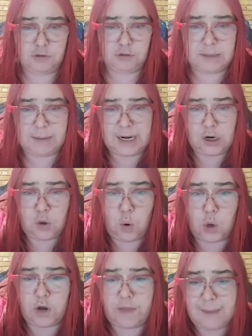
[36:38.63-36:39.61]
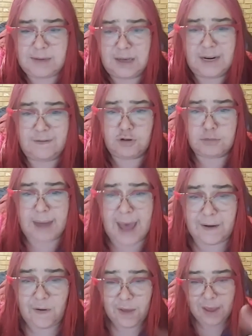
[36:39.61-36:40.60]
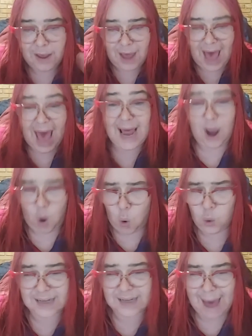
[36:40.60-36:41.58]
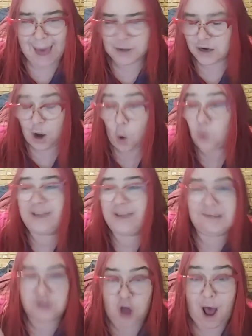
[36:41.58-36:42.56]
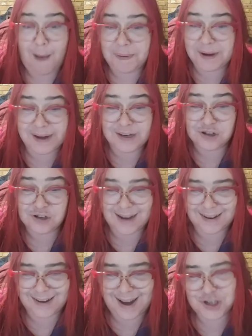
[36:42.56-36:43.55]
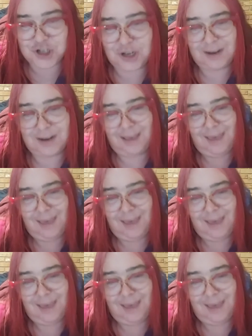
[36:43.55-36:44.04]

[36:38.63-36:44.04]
And in my little corner of the empty living room, I had an old laptop, an old desktop, and an internet connection,